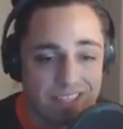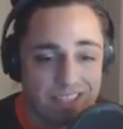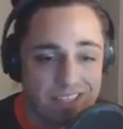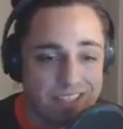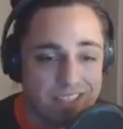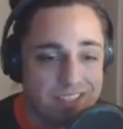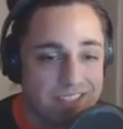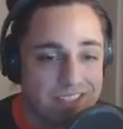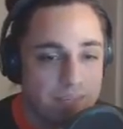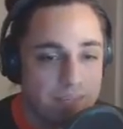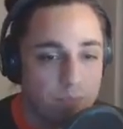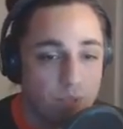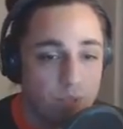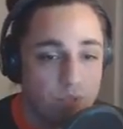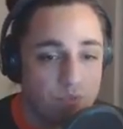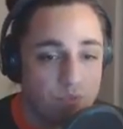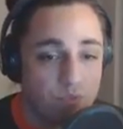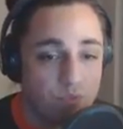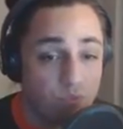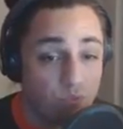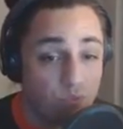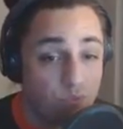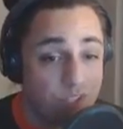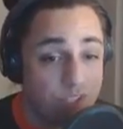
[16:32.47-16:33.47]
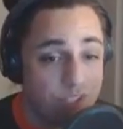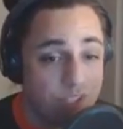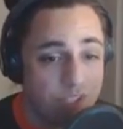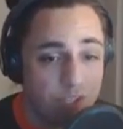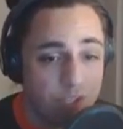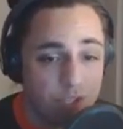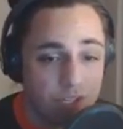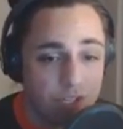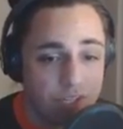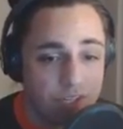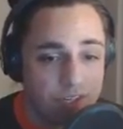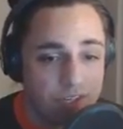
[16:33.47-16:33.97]
the team looks really
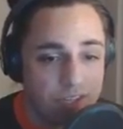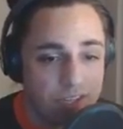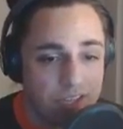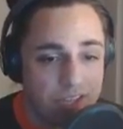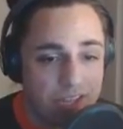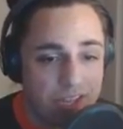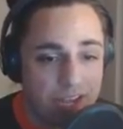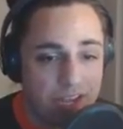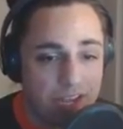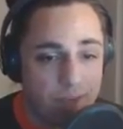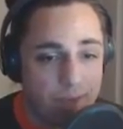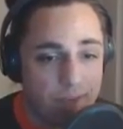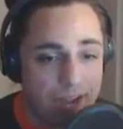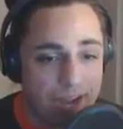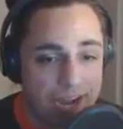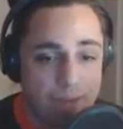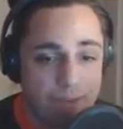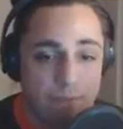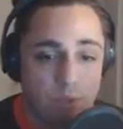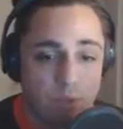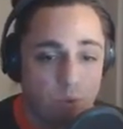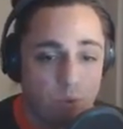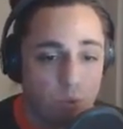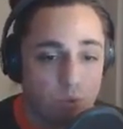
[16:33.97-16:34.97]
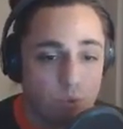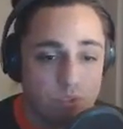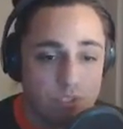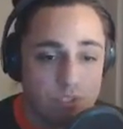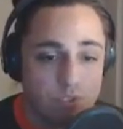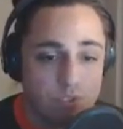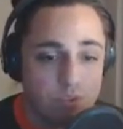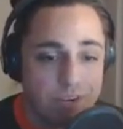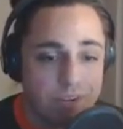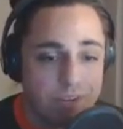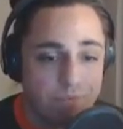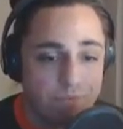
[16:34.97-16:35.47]
good. Um, I'd be cool just
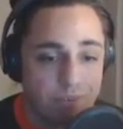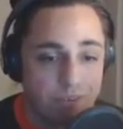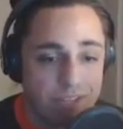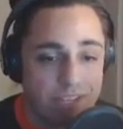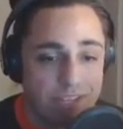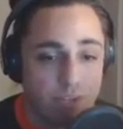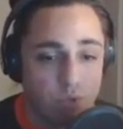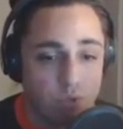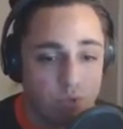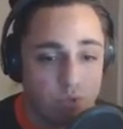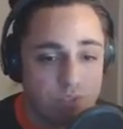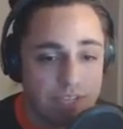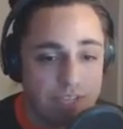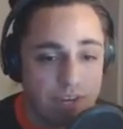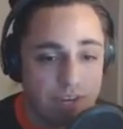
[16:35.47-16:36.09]
trading for like a new center